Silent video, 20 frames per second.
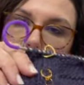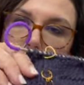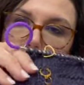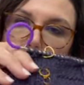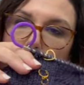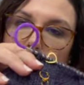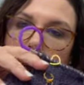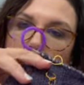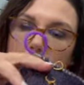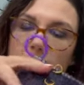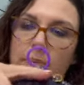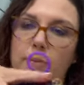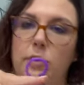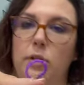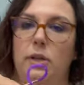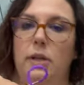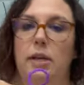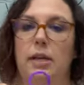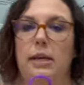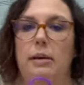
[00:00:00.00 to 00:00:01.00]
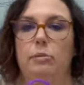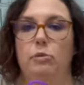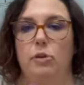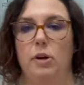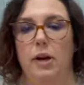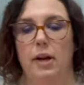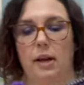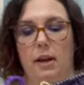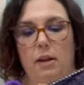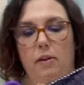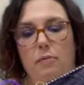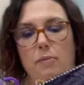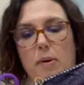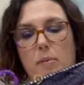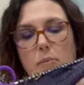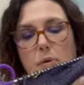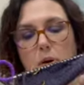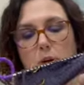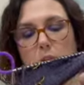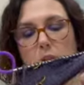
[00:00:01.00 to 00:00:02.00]
on there, so I can keep track of my
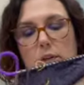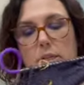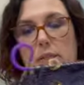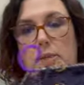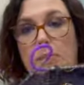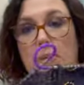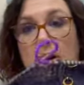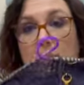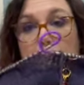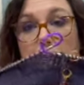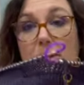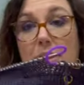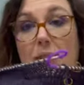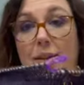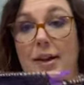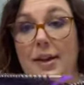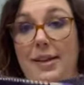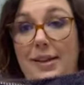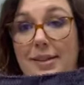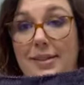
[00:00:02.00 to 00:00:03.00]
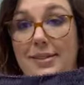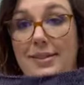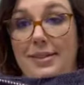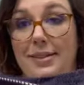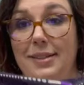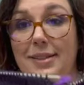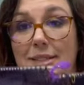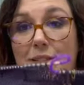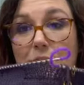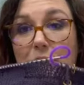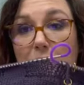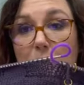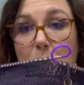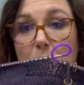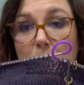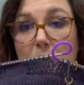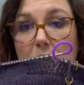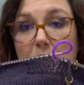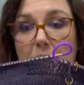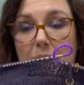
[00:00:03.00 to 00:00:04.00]
progress, but I really like it. It's very
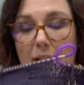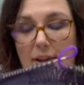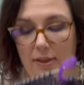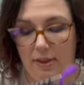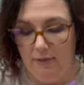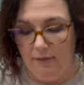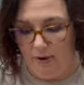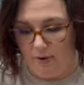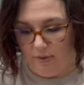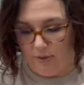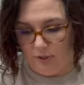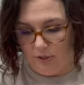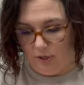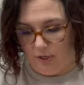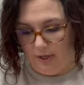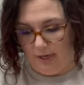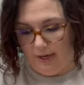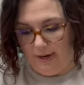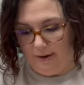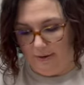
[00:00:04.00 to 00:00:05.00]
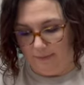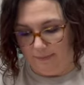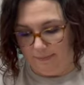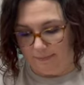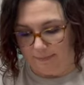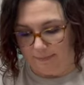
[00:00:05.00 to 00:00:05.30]
pretty. I love how it's turning out.